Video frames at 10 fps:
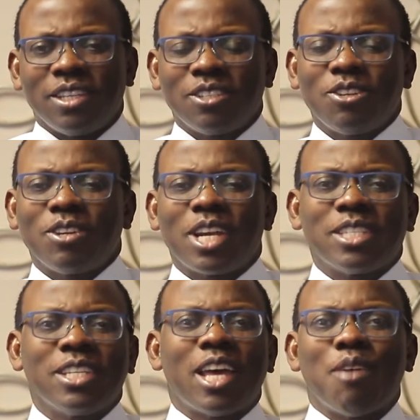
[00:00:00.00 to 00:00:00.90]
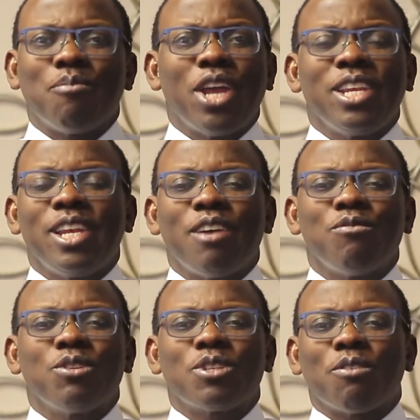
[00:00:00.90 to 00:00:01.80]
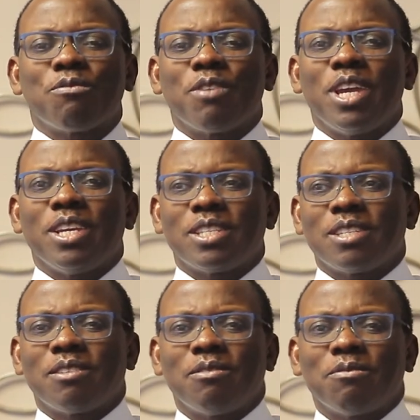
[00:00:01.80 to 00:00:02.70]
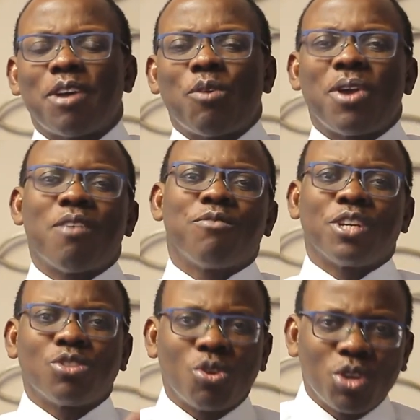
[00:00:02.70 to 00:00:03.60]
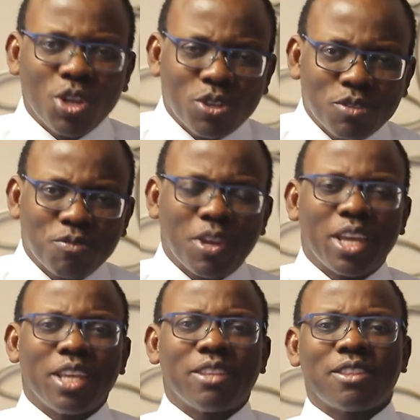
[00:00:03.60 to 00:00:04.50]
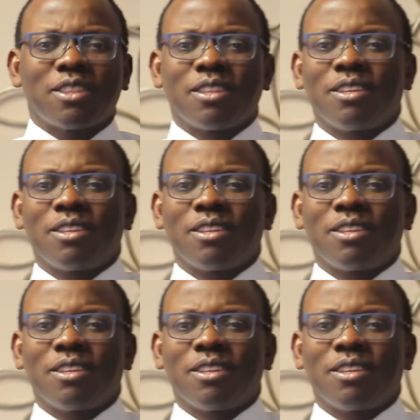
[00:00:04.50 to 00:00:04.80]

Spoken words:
So you can see there are many levels of faith. In fact, we have victorious faith.